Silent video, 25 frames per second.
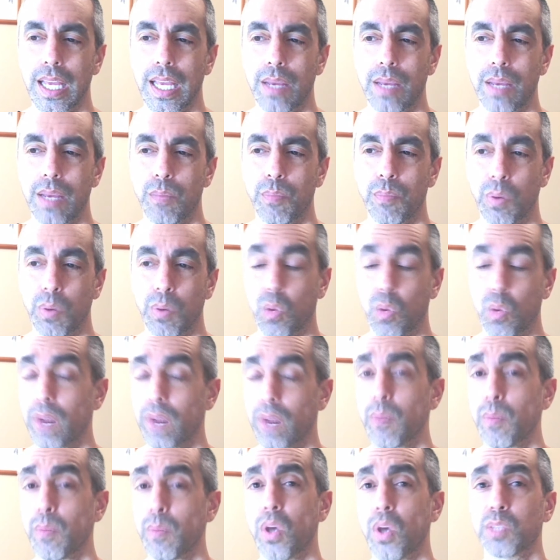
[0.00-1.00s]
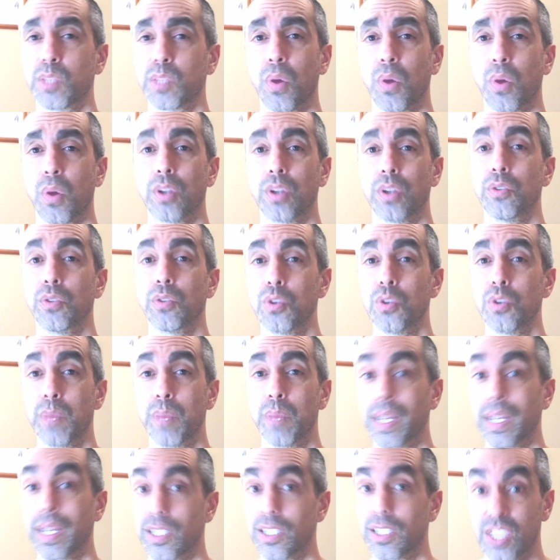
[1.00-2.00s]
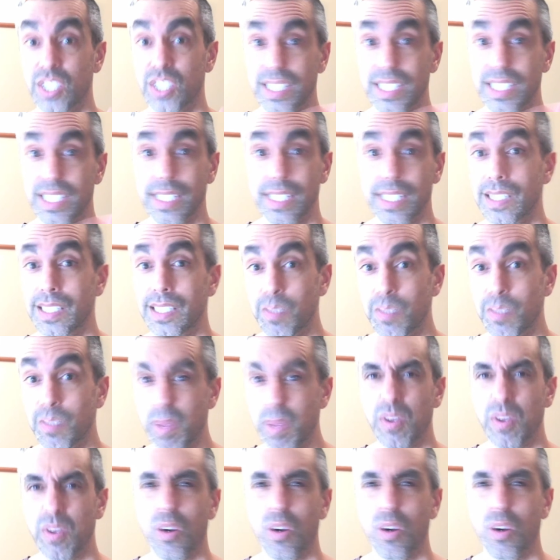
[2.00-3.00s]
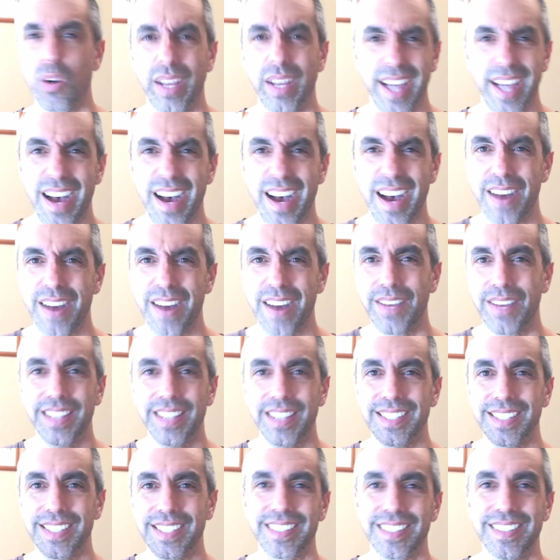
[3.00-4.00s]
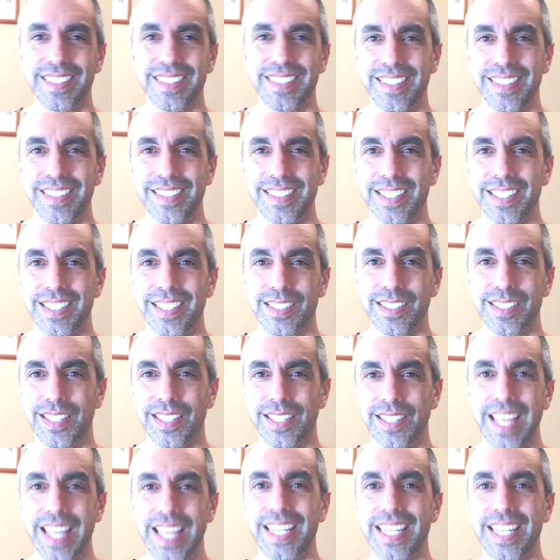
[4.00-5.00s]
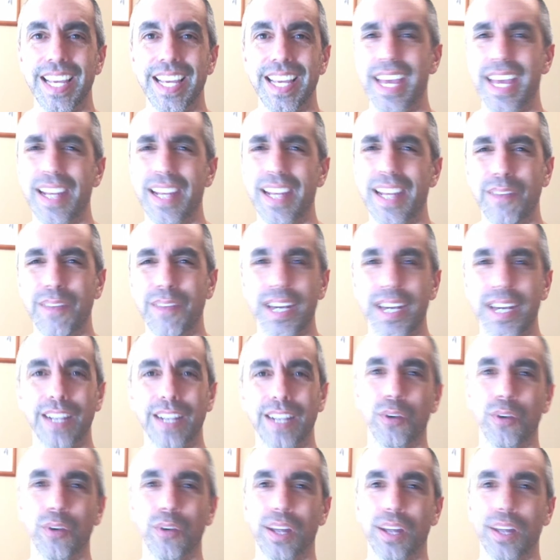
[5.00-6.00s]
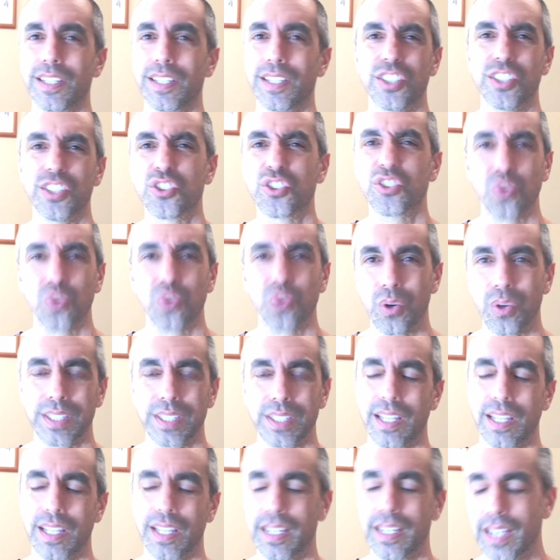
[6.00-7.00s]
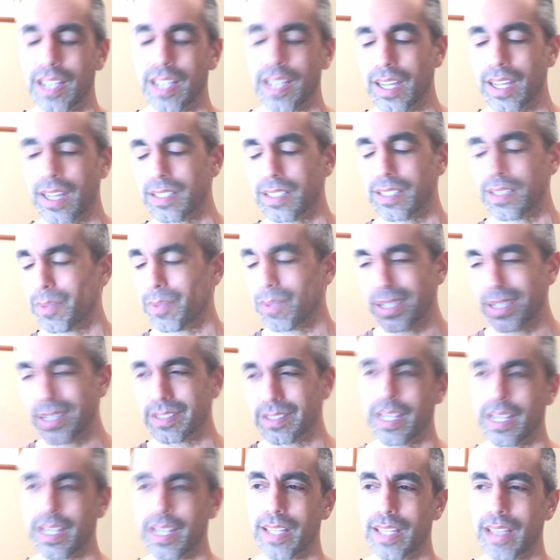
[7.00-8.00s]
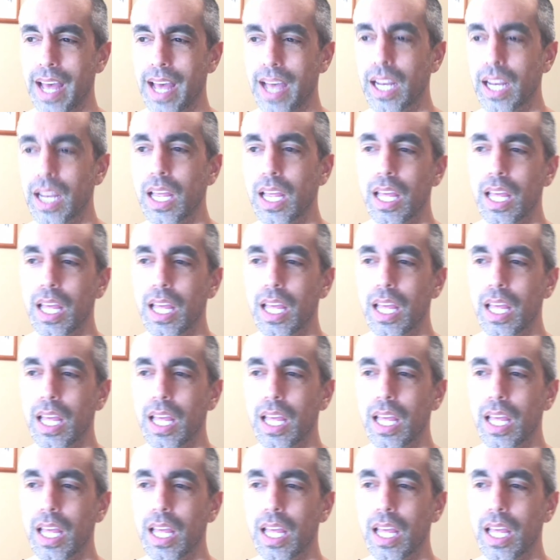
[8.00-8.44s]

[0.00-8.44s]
But whatever boss part you do pick, because it's easy, maybe you're like, I've got this lightning head, I've got a Grub destroys lightning heads, I'm going to take that.